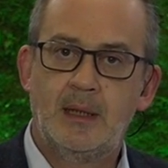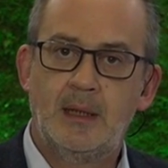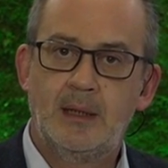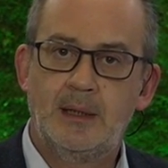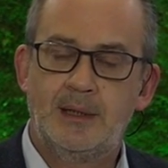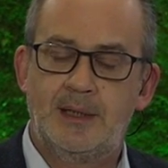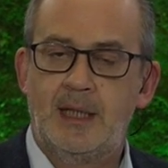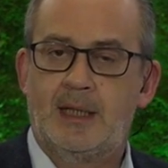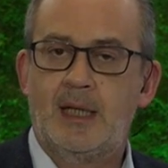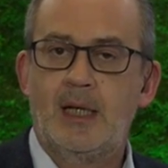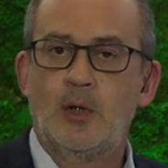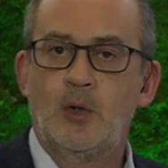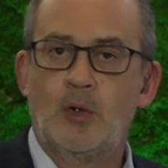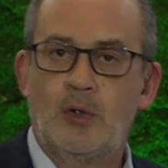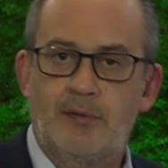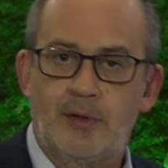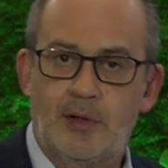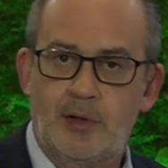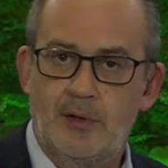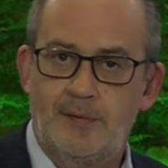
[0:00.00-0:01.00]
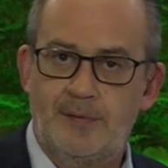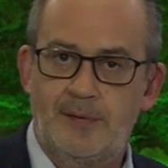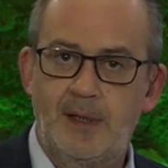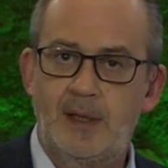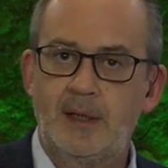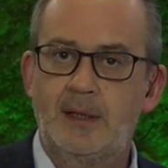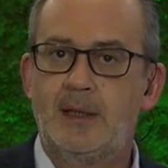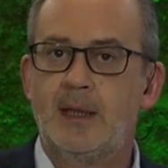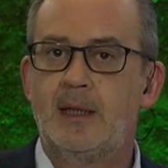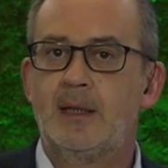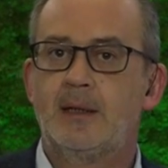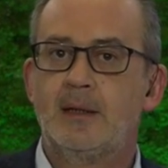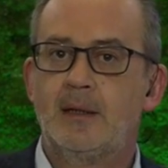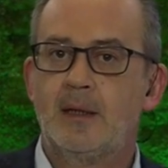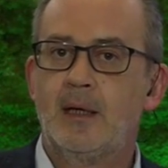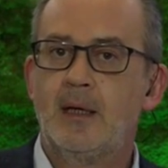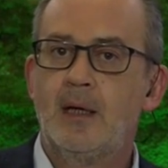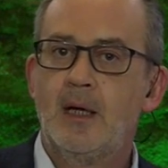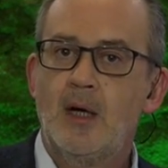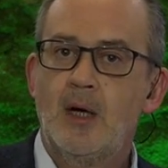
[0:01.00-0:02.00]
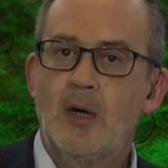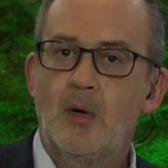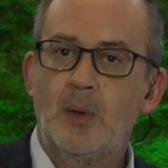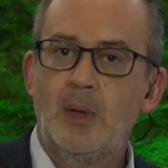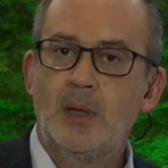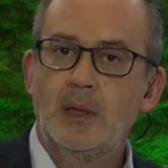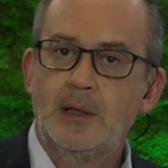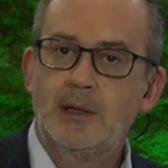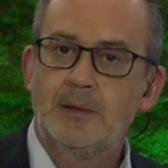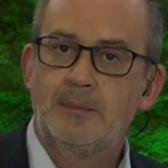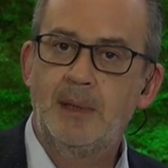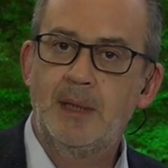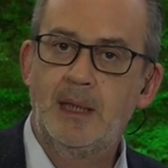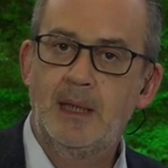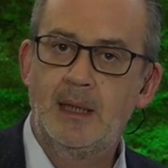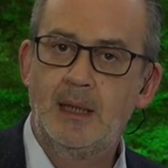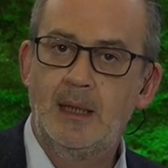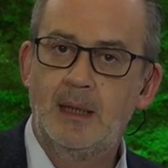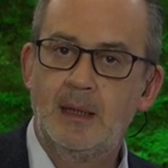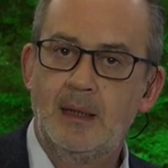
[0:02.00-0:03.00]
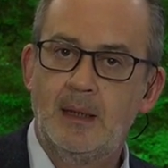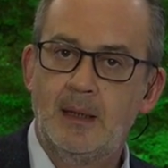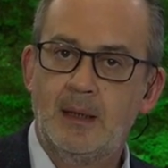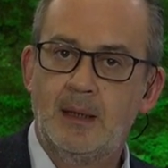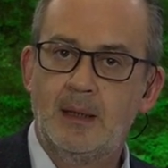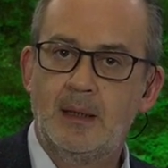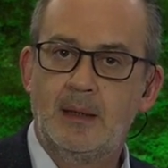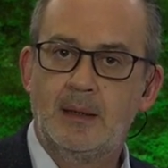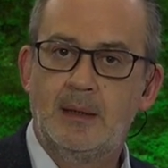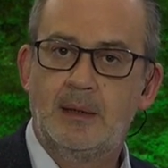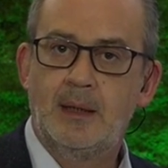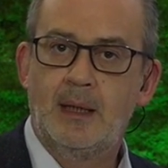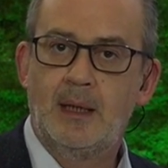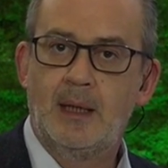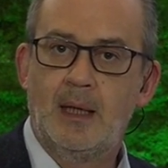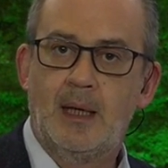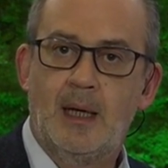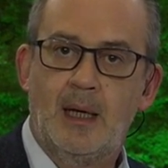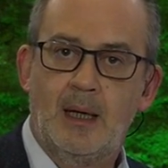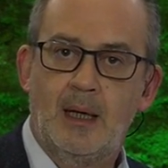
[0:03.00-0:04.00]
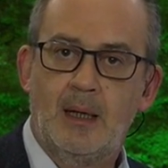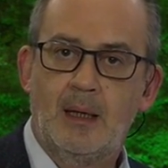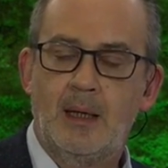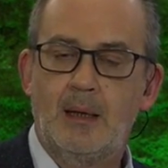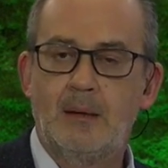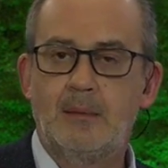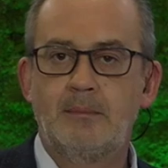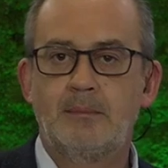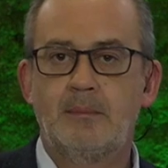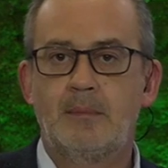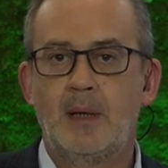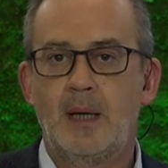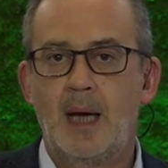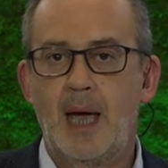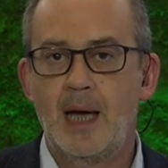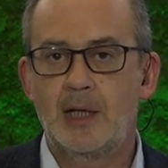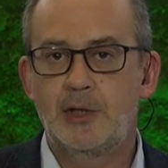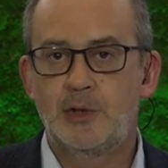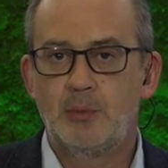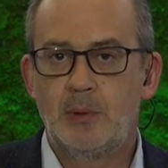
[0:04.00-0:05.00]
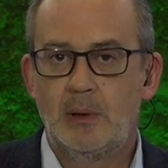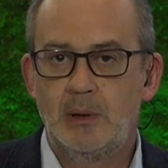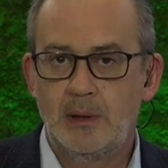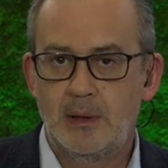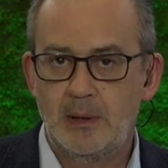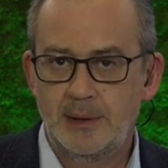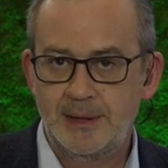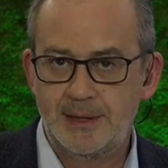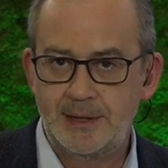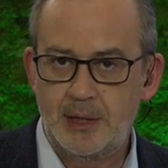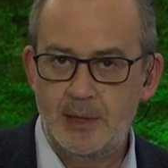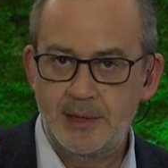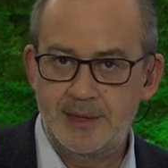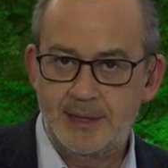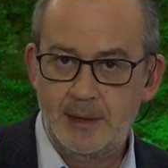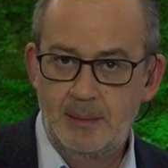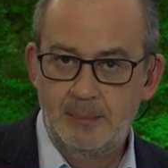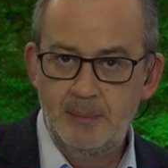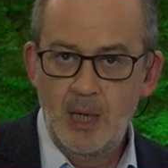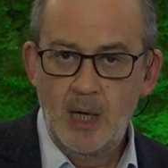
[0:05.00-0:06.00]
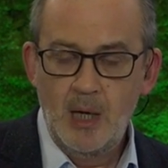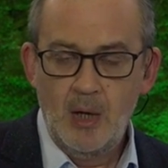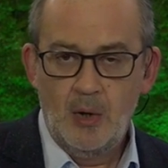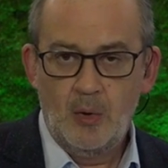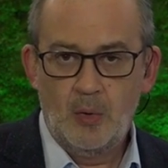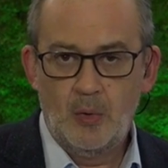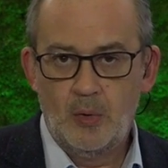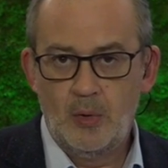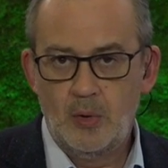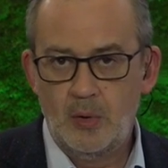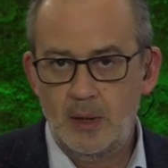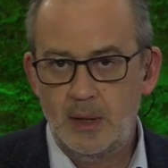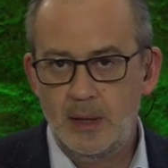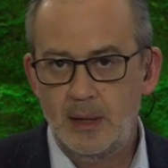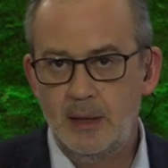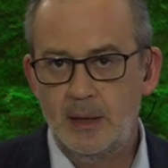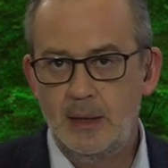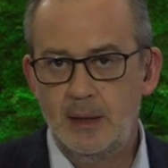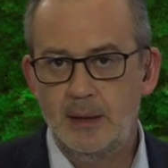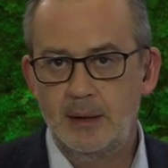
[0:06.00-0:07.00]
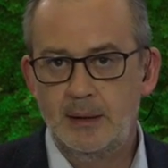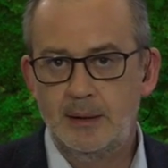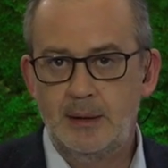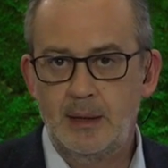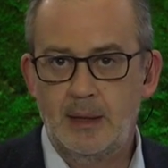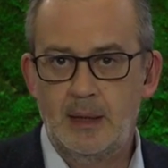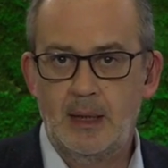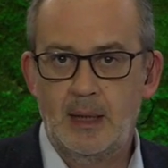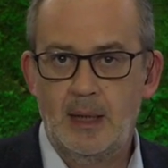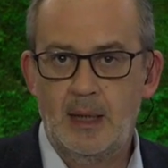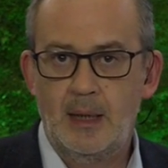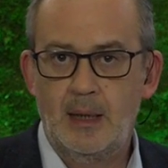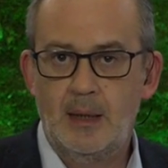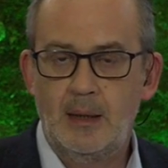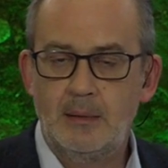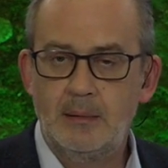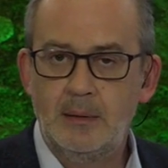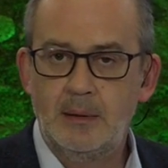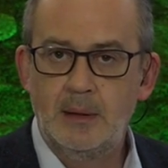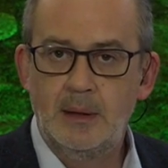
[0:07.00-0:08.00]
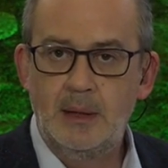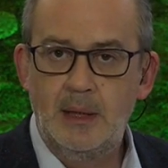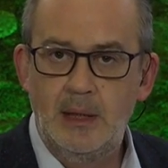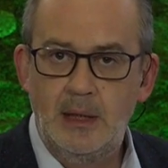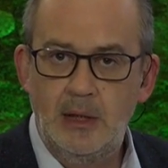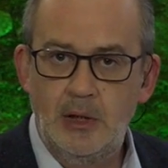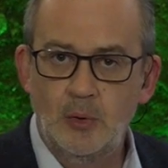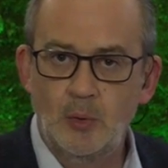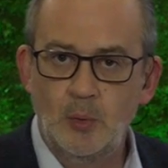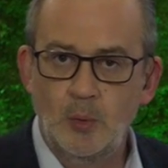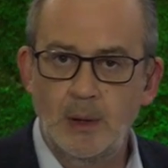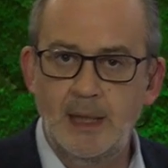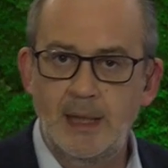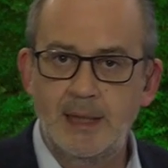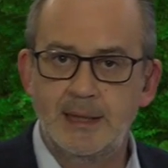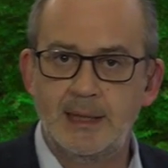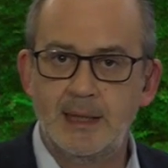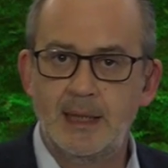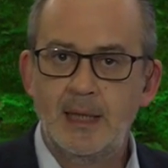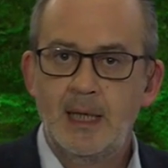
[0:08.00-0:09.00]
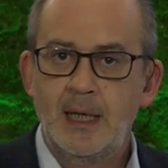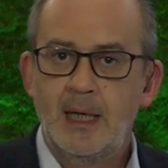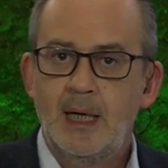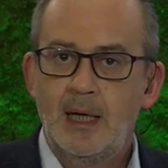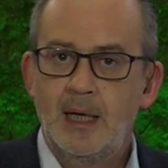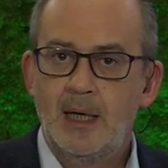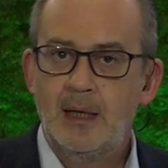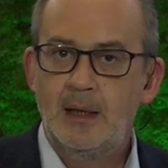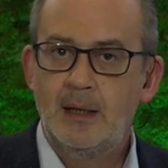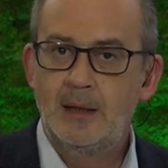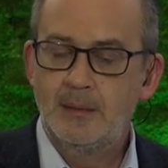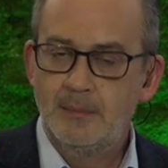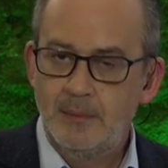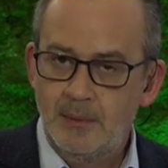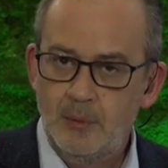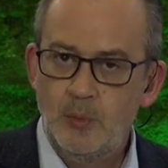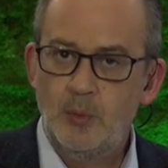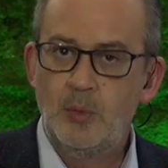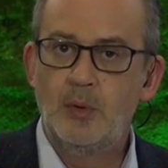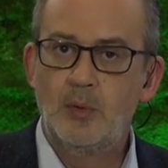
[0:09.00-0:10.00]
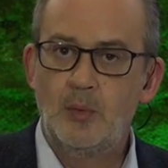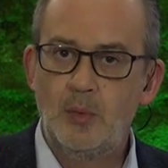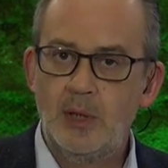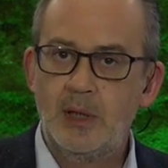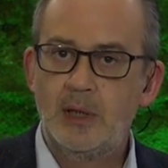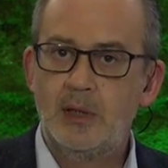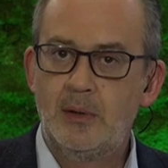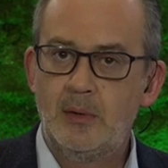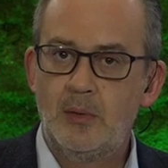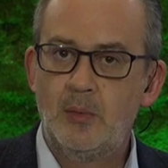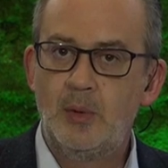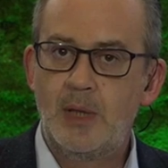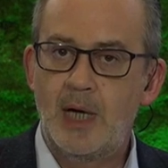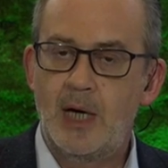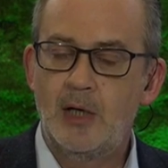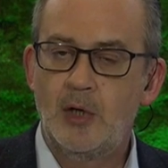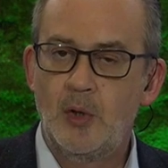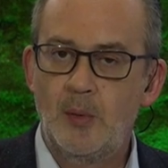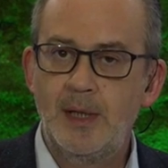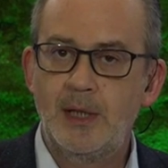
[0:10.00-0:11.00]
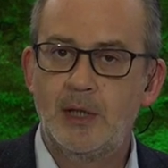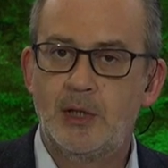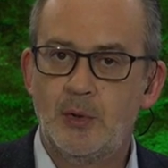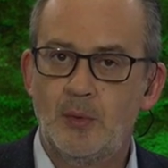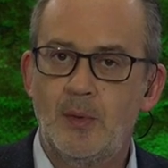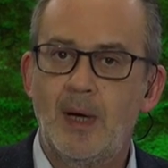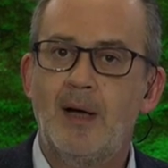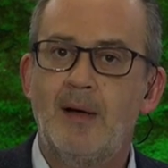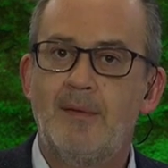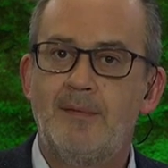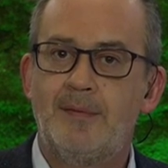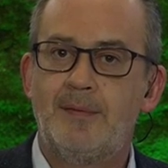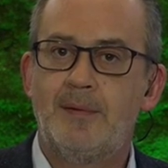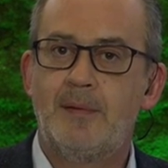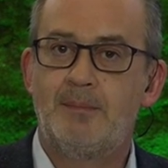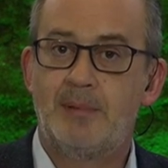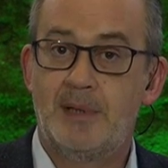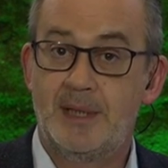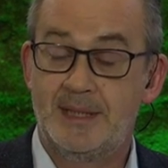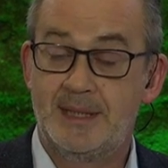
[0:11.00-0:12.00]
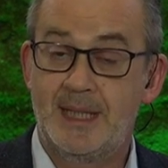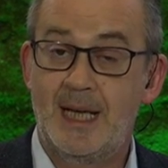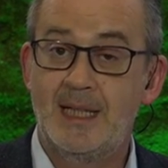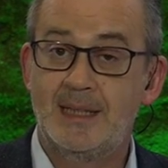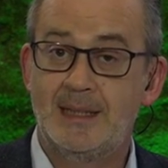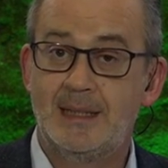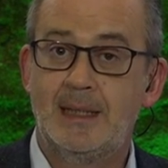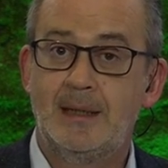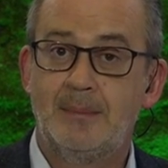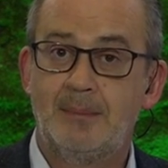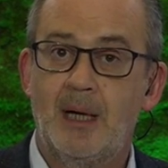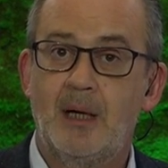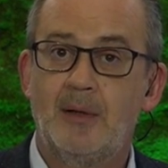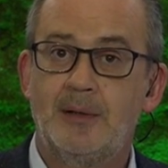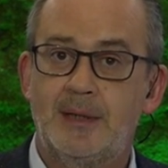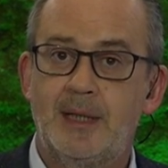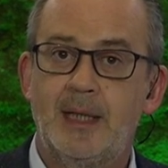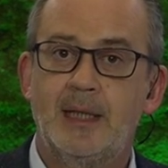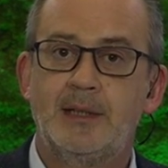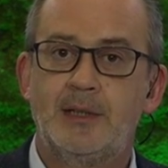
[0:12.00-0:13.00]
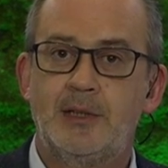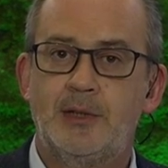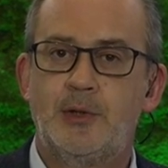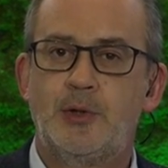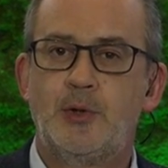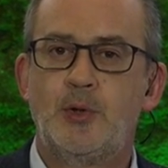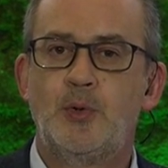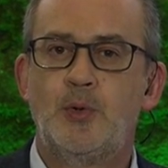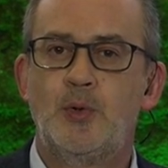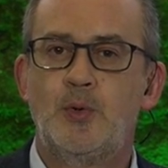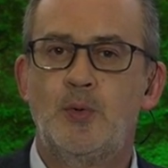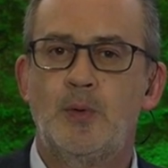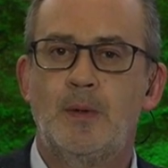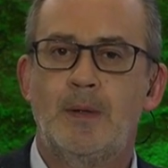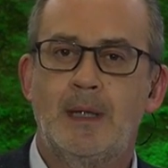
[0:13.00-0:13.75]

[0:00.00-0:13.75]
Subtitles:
taking over of it, and will it be the actual consortium or the EU LISA? We are going to have precisely about that two